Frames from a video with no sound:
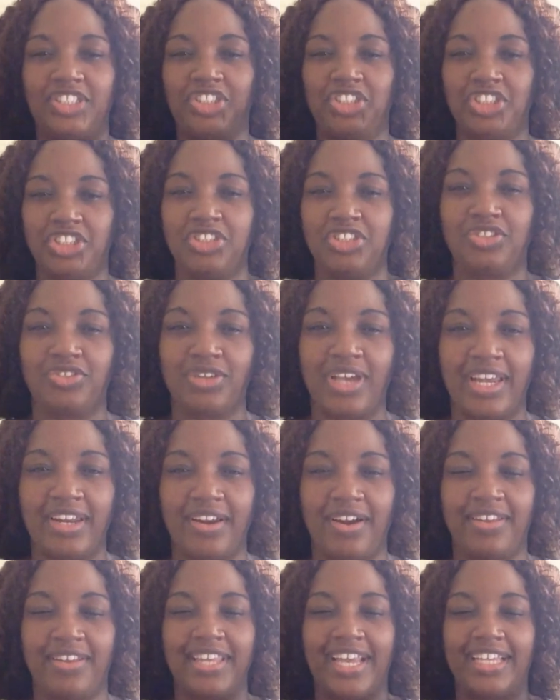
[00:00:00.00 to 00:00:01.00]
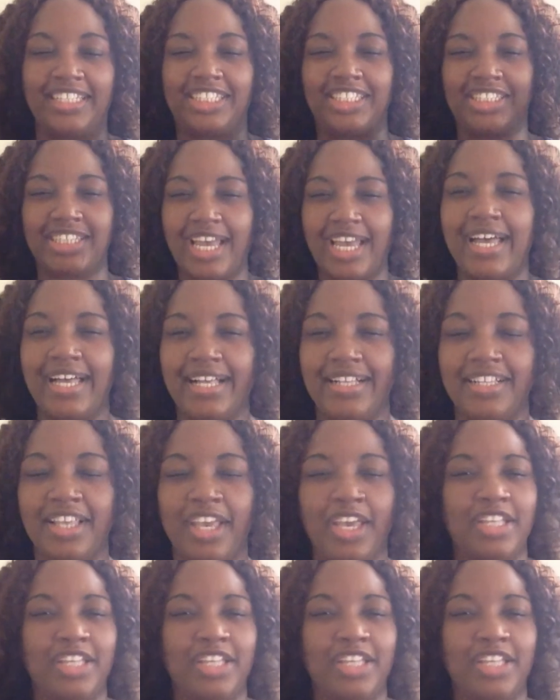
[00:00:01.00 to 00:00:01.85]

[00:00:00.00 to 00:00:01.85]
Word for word: children or that child